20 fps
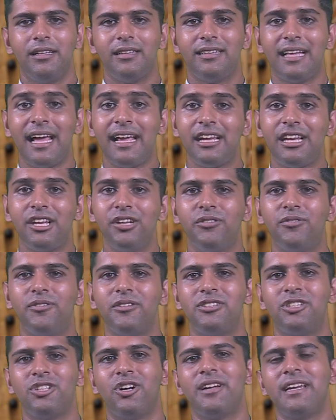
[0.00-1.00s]
Thank you
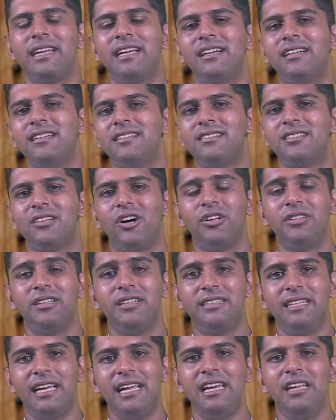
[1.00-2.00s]
for joining us on
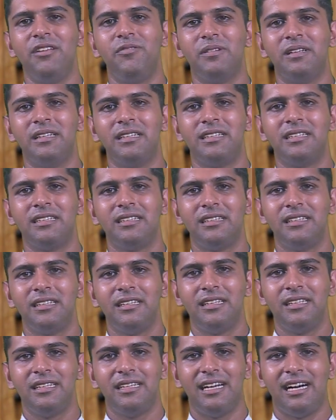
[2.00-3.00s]
The Daily Word.
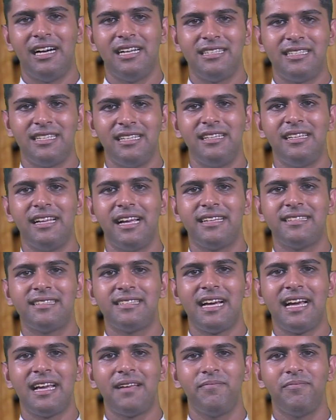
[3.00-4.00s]
Until next
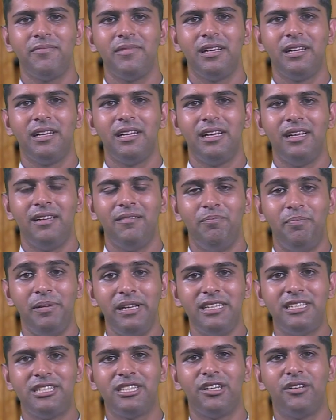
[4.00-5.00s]
time,
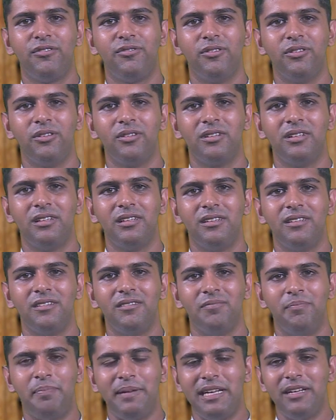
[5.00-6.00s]
be cheerful,
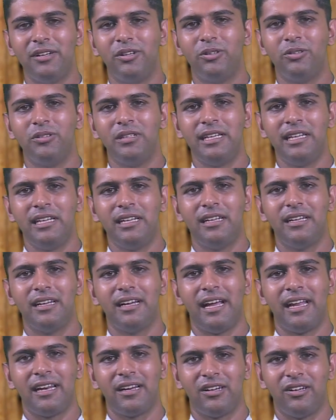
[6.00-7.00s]
be holy,
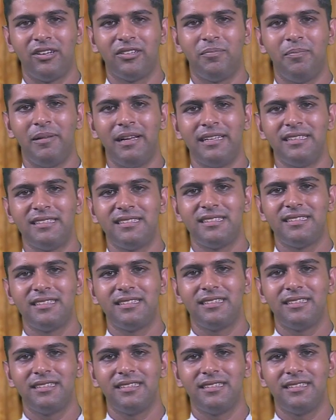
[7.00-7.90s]
and God bless.